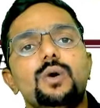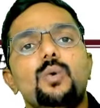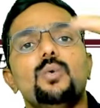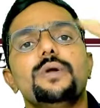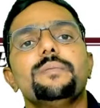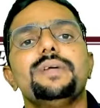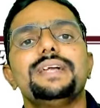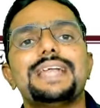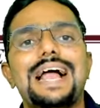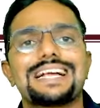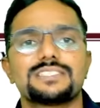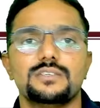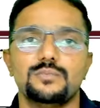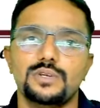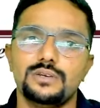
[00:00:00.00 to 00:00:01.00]
would be
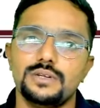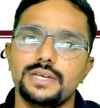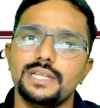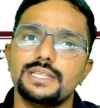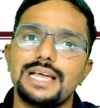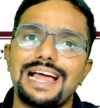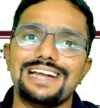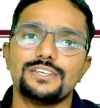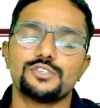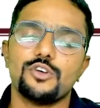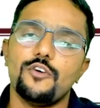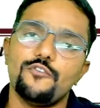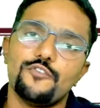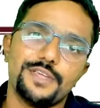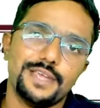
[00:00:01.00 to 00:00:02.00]
taxable in the hands
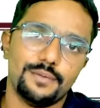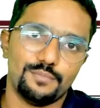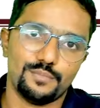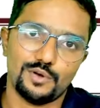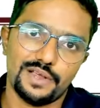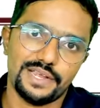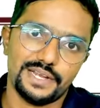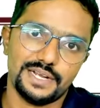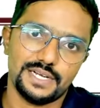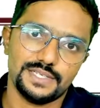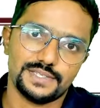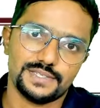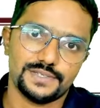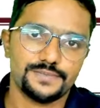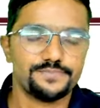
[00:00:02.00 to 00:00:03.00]
of
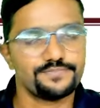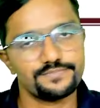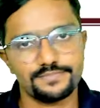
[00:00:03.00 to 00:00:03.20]
employees.